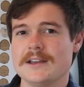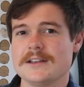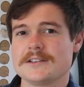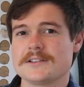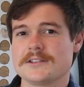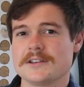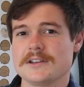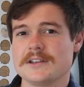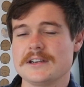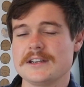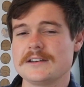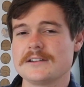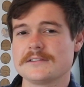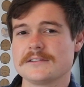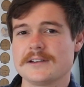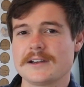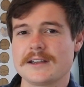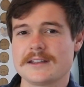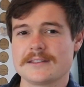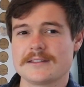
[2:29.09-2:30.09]
So you need to
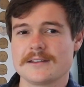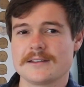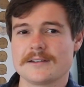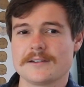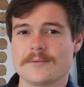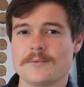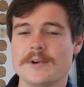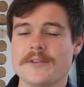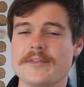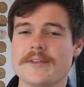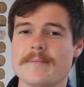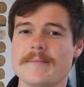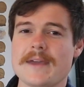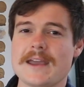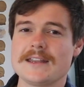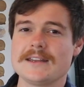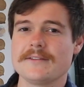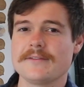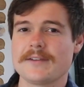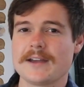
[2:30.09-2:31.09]
look at the what the
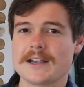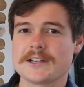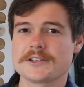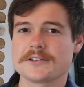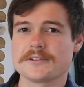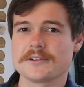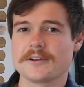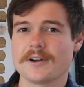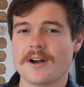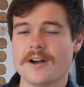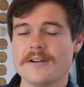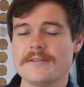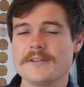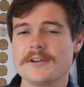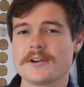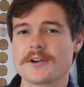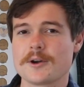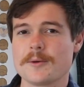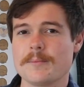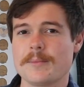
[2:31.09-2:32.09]
manufacturer of
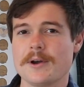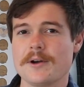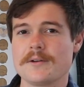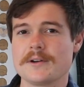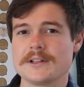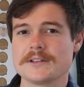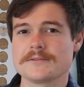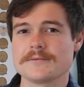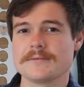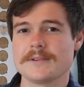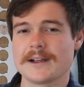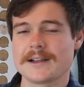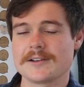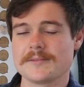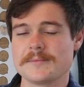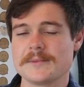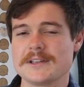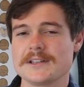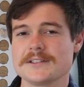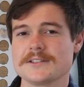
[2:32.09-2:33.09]
your components
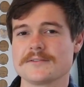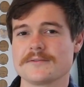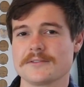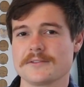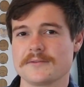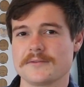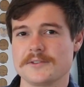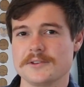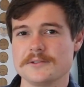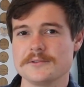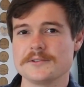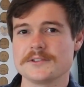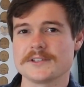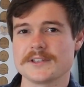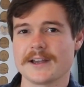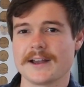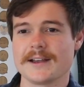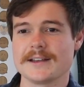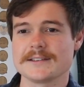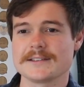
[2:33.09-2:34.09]
recommends for fuse
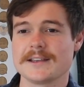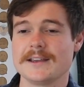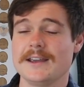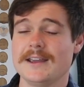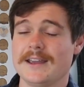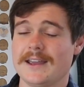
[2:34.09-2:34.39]
size.